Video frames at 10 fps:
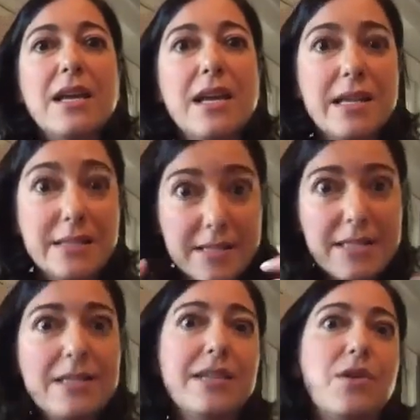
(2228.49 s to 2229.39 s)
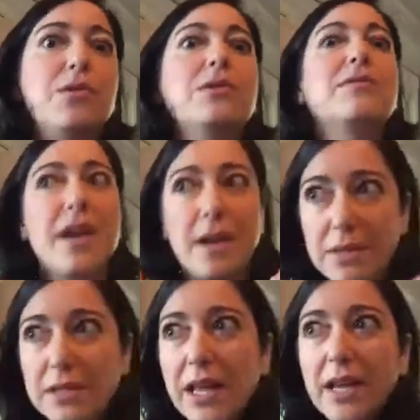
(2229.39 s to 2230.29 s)
and seizing hold of them
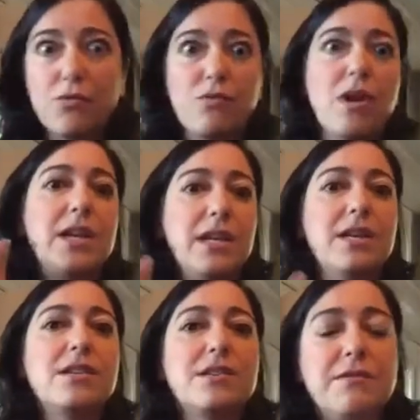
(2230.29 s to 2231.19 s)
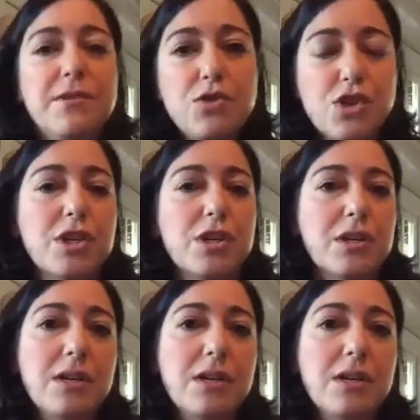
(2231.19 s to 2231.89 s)
and like running into the future,